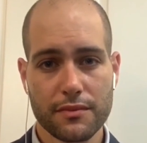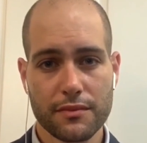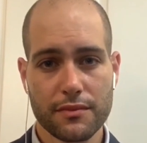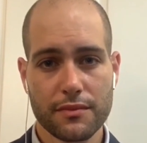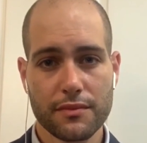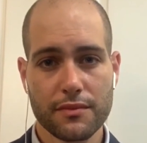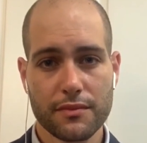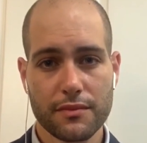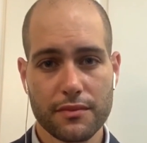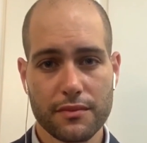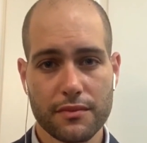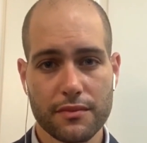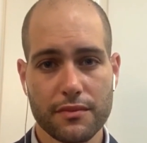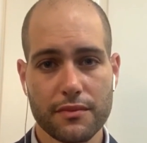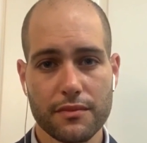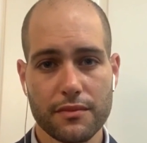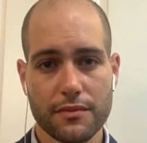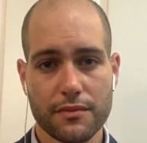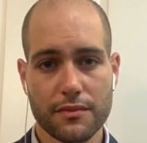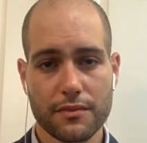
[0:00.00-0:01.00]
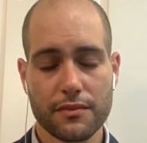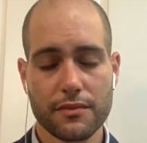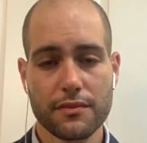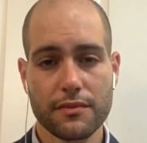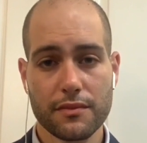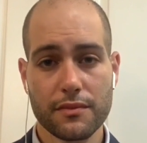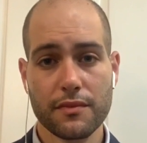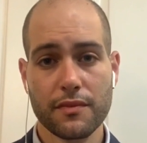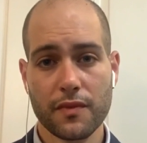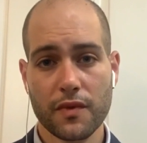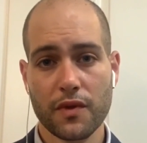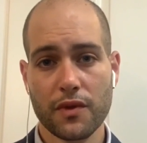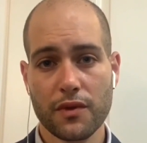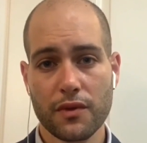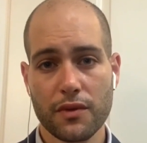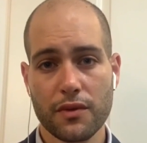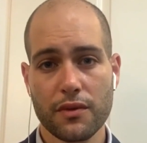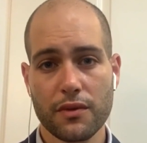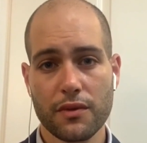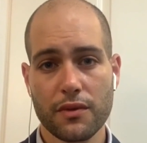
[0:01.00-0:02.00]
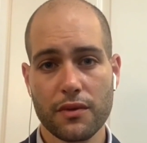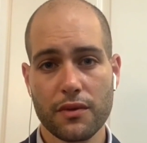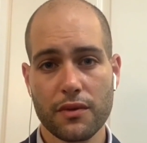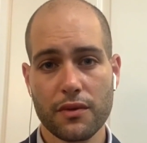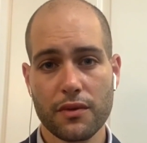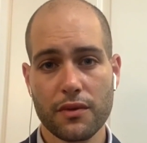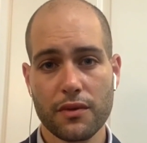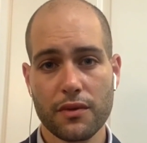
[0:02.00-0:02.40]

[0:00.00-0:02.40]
(silent)